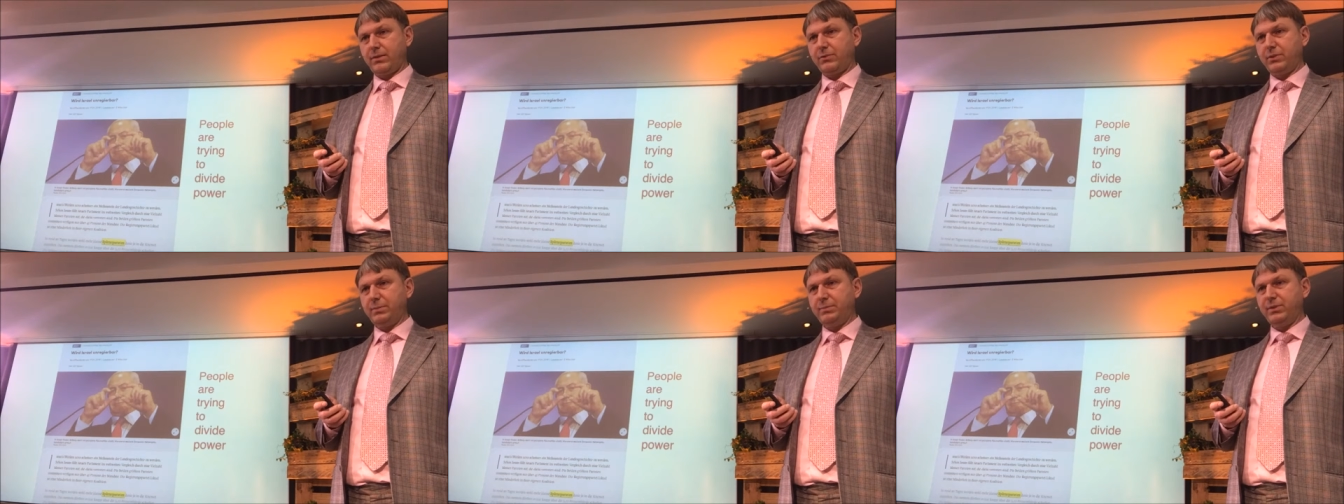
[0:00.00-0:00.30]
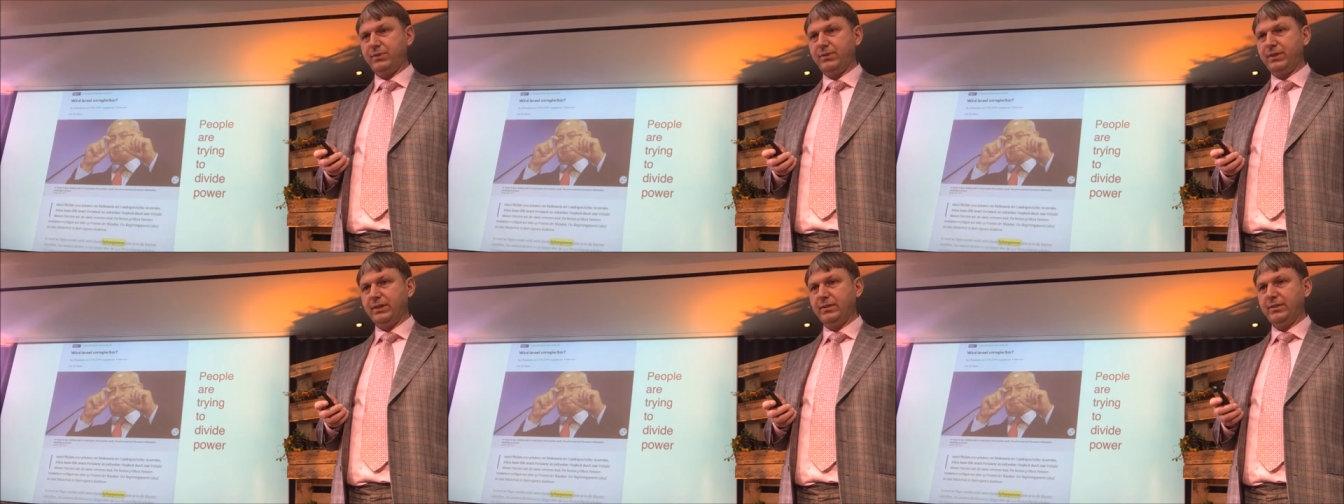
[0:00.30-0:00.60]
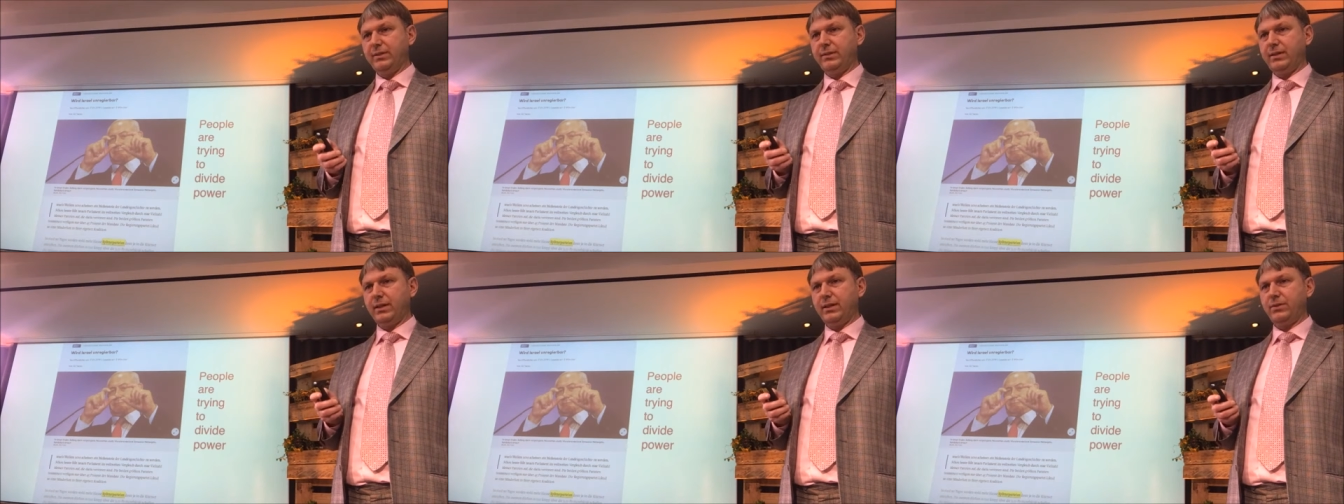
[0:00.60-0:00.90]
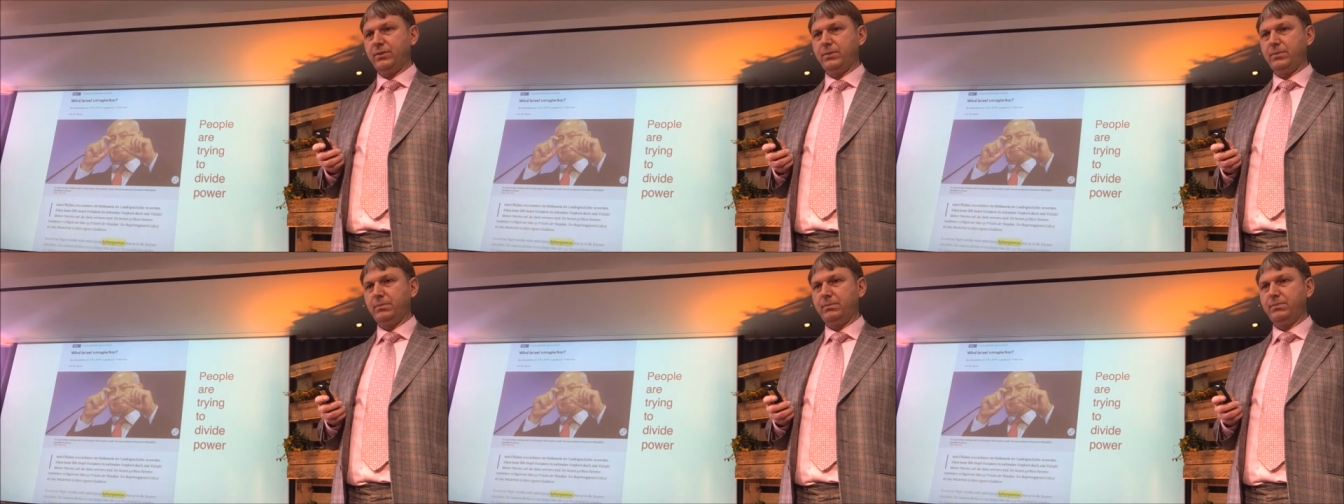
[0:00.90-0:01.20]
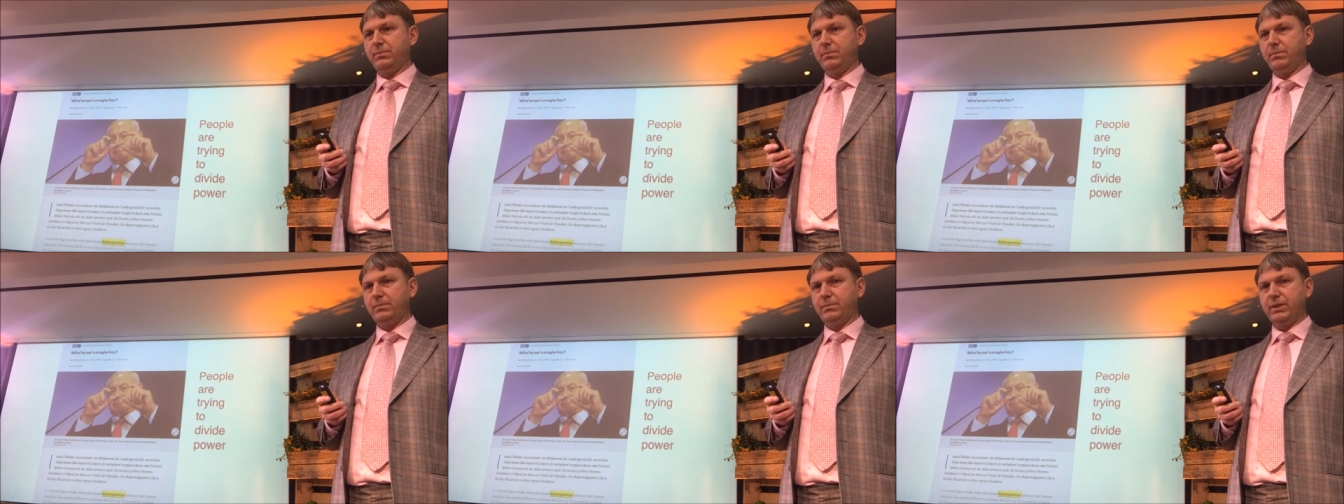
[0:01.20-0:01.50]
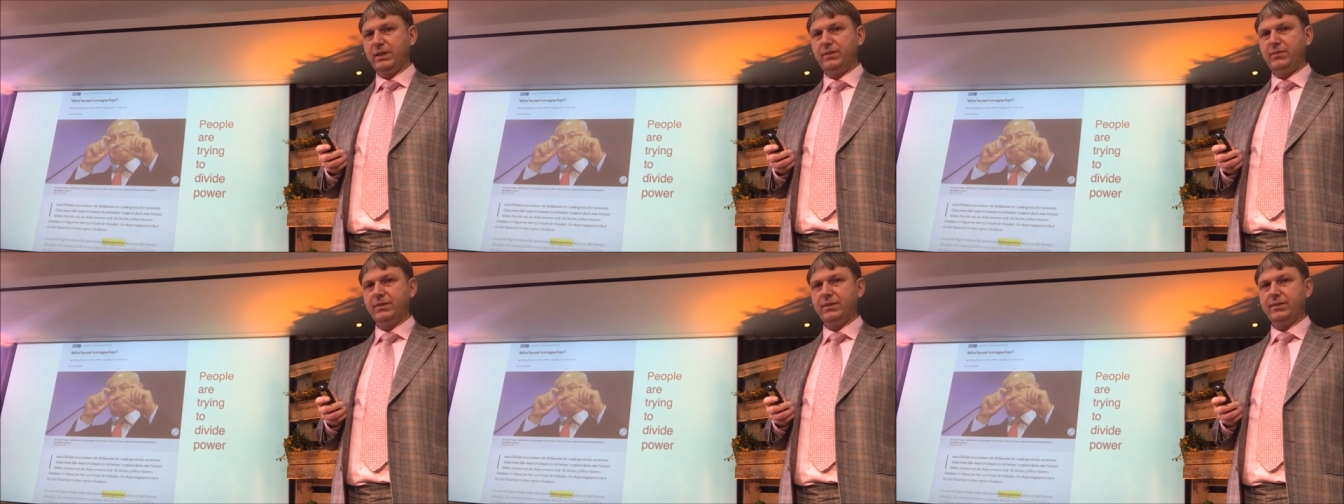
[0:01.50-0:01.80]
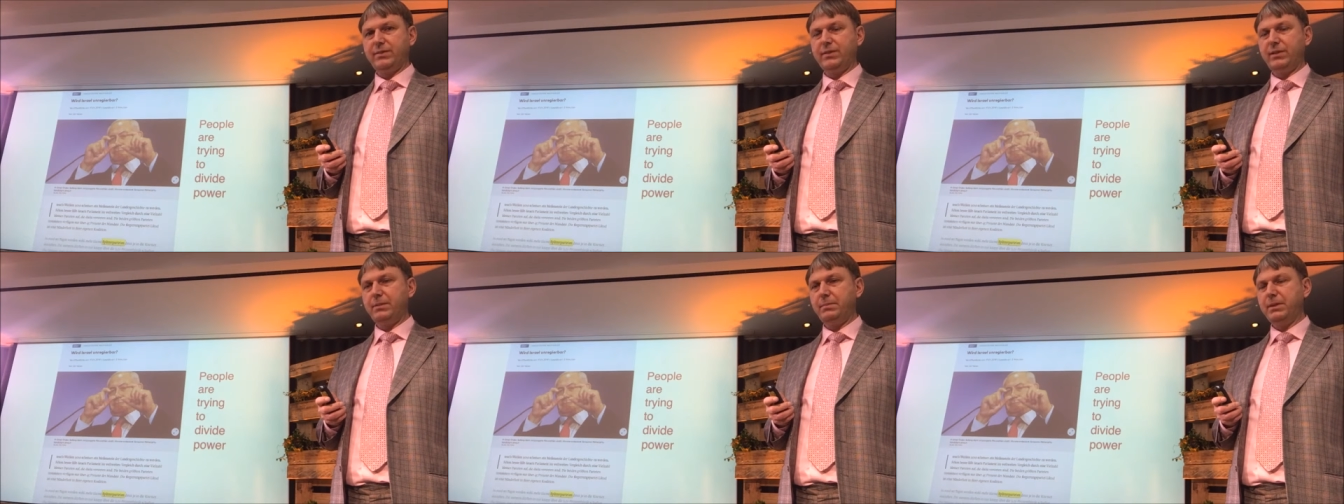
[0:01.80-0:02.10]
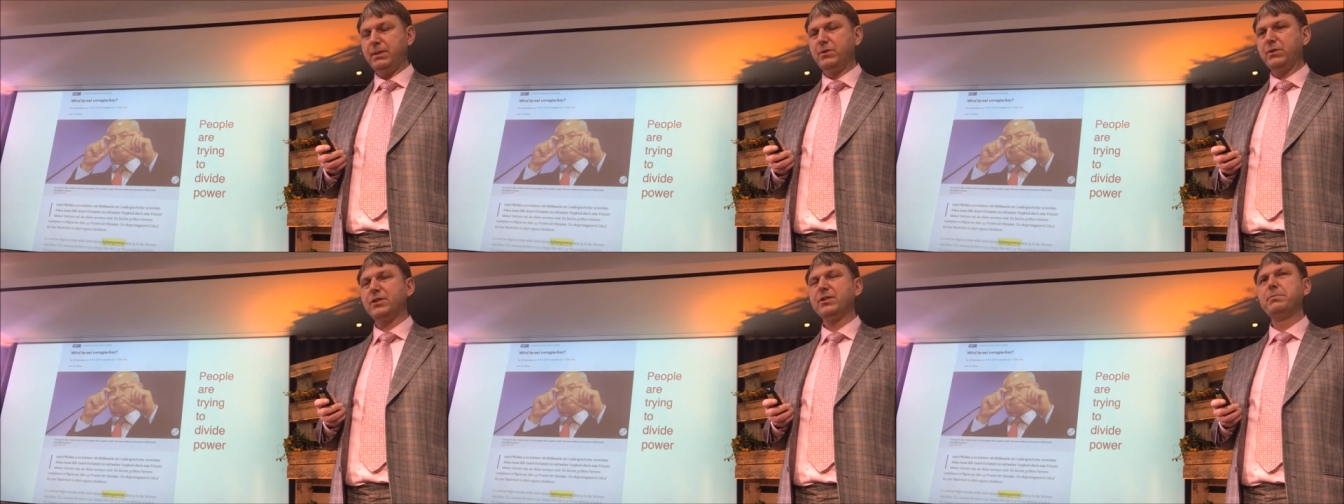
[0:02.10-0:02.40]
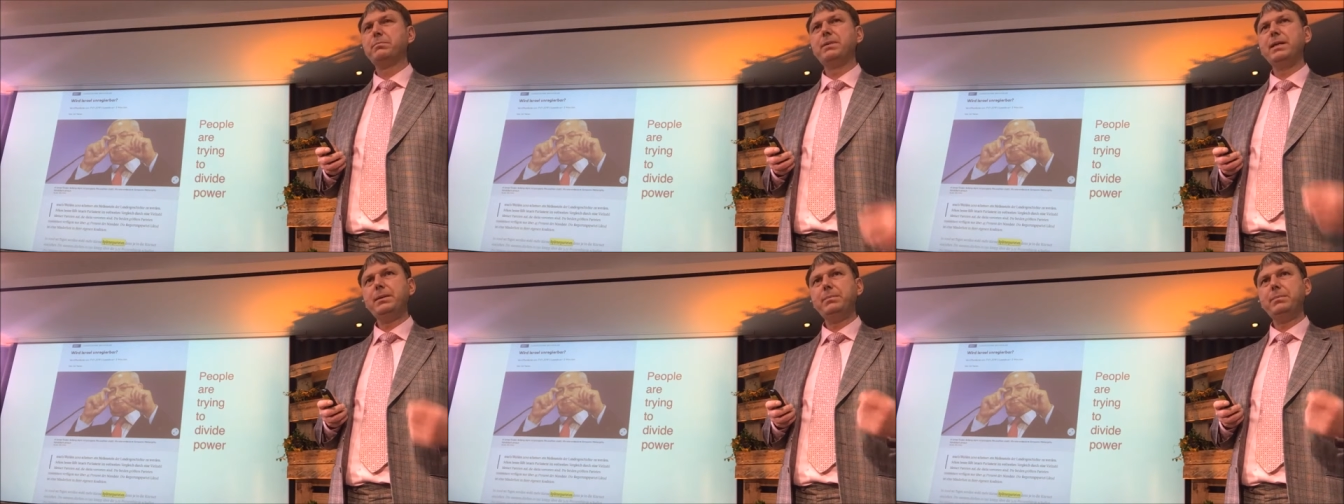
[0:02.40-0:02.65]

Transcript: represented than previously because